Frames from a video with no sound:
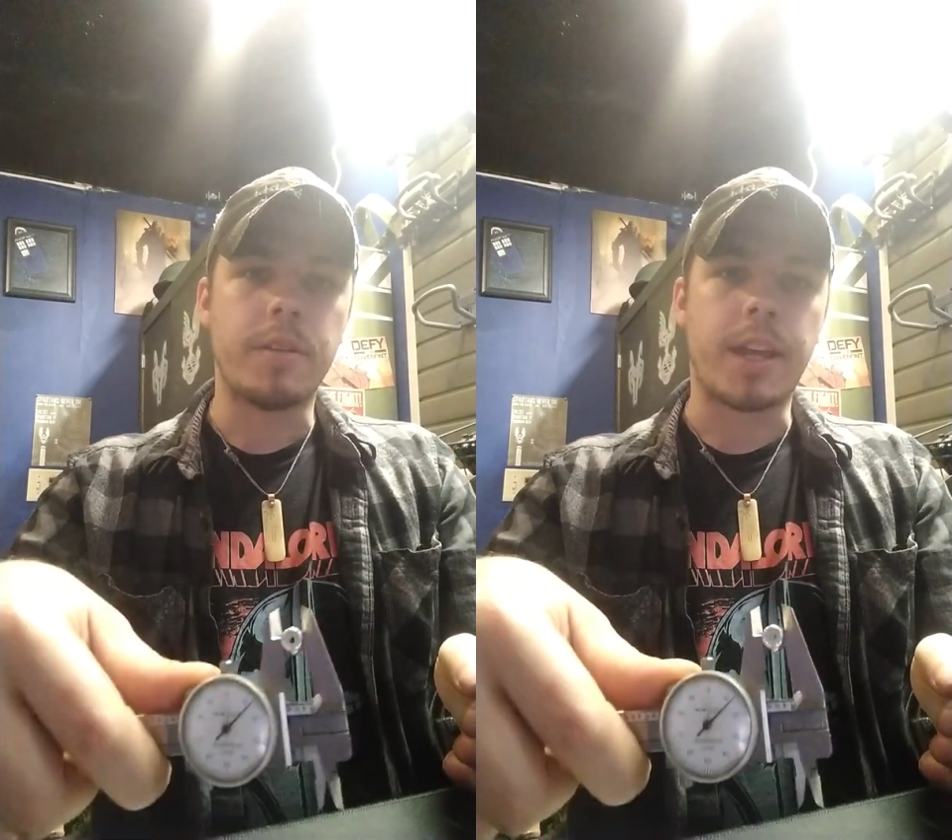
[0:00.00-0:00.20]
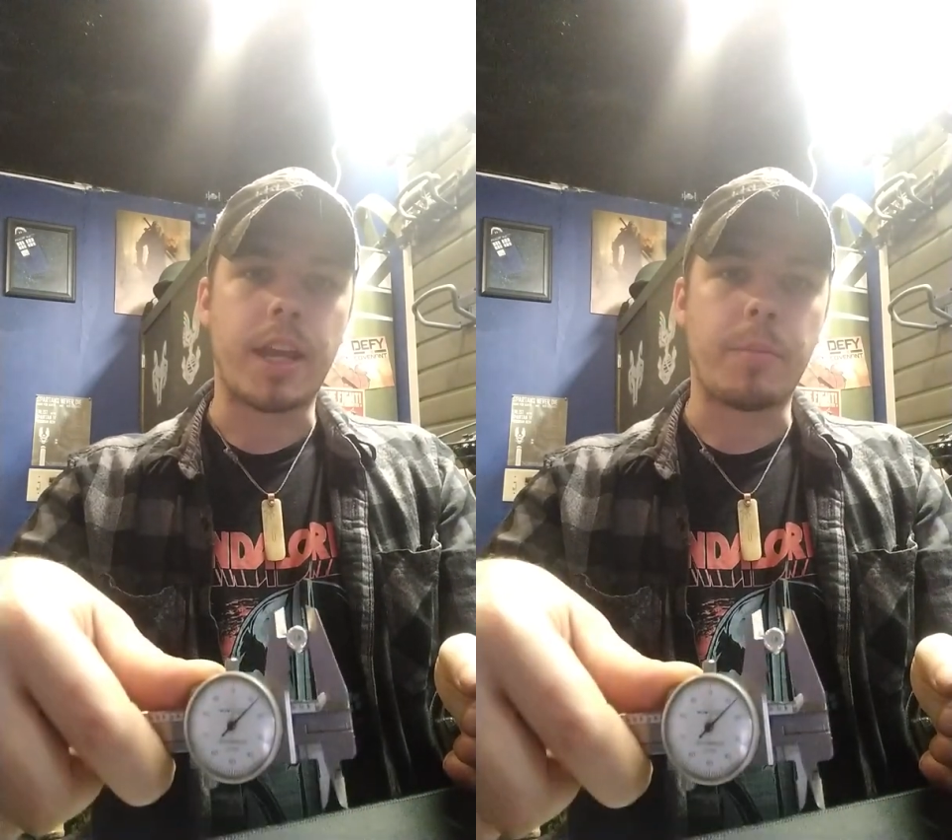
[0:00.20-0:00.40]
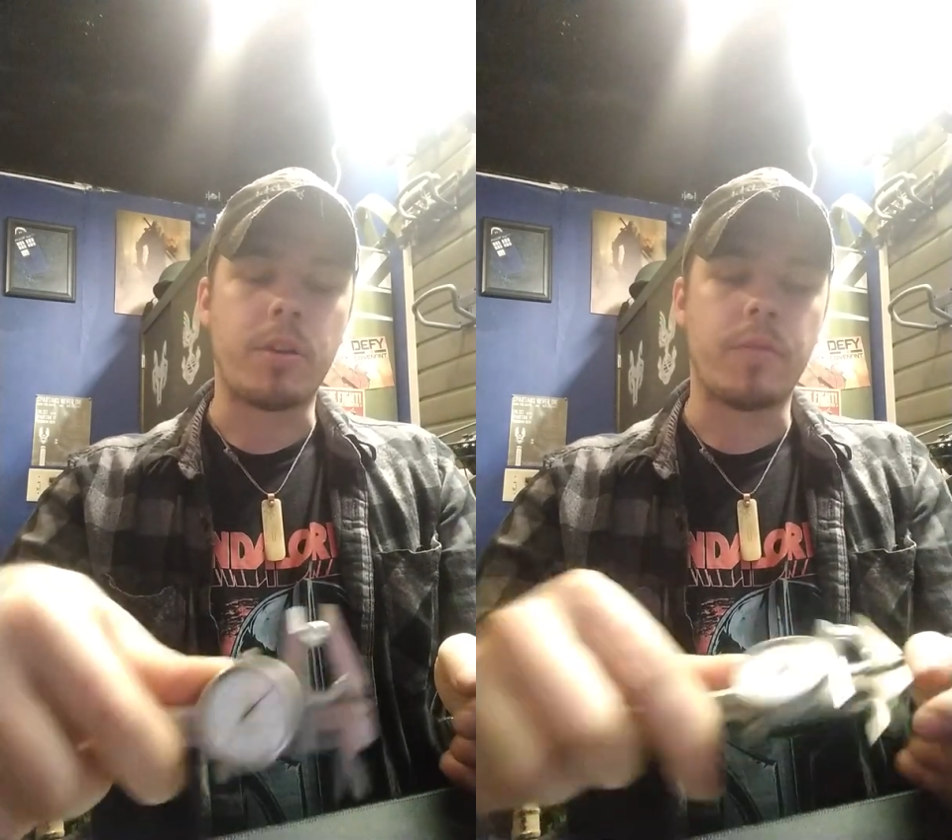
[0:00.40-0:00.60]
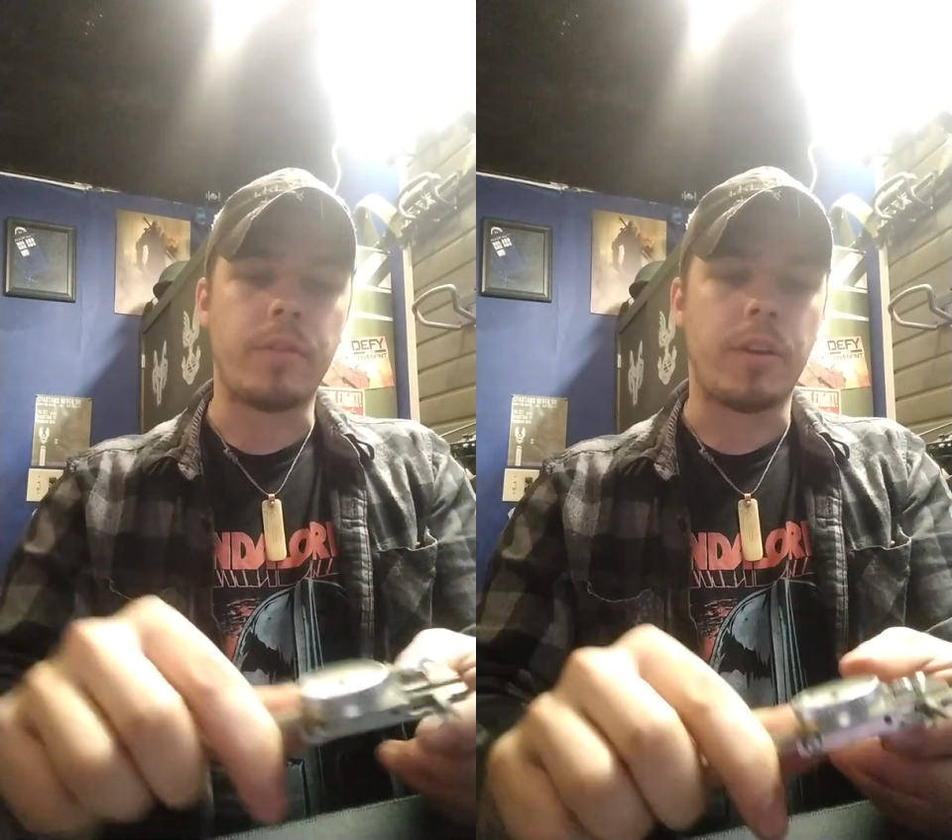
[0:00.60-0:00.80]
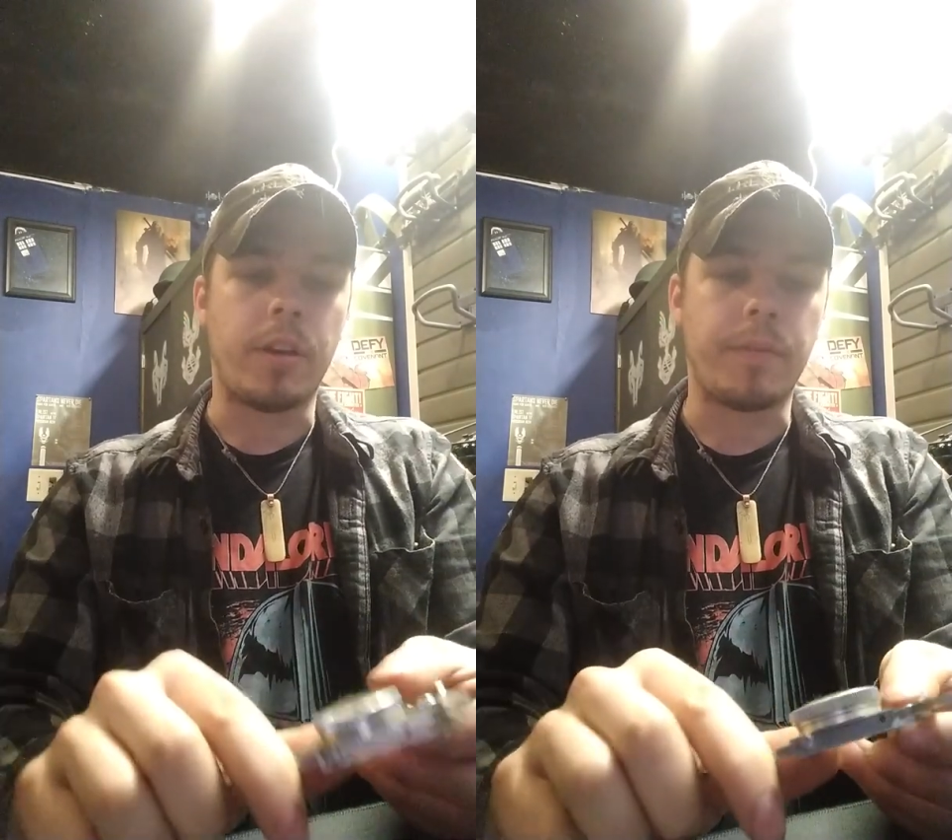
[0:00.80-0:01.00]
diameter of
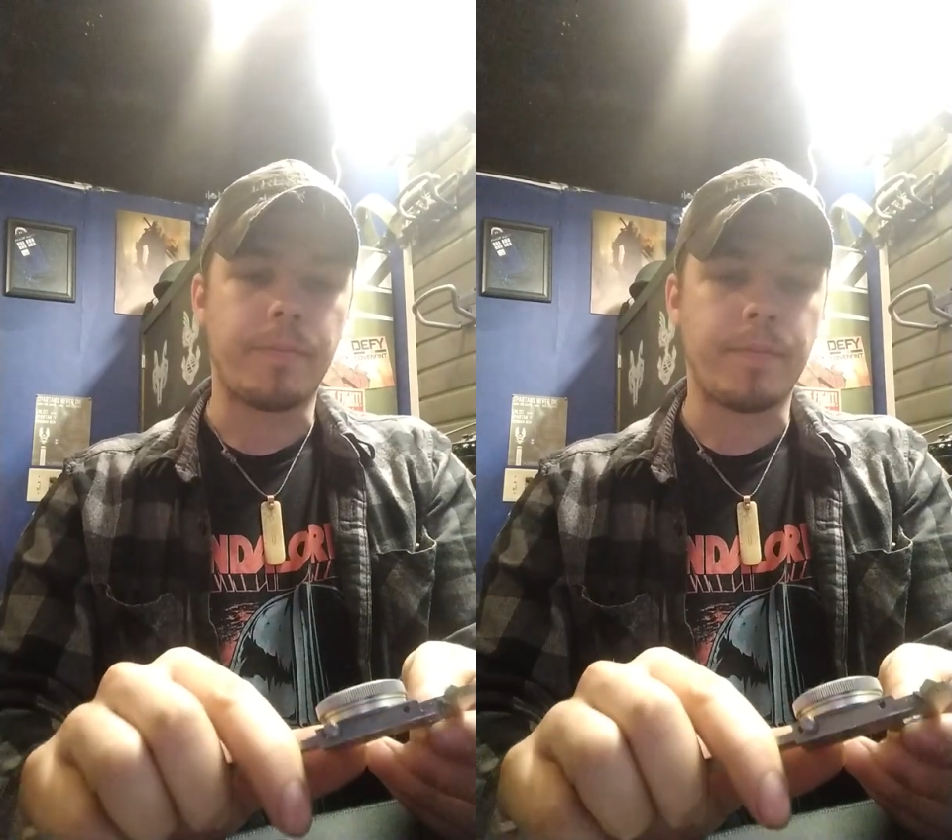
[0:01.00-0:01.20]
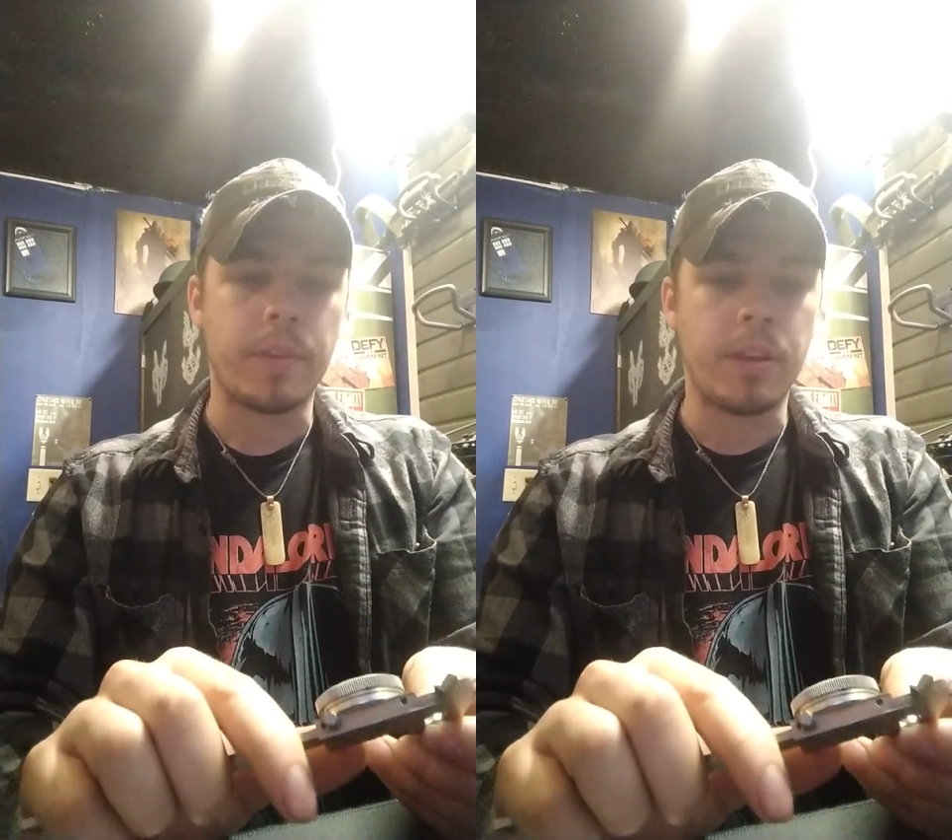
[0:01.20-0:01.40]
the nut,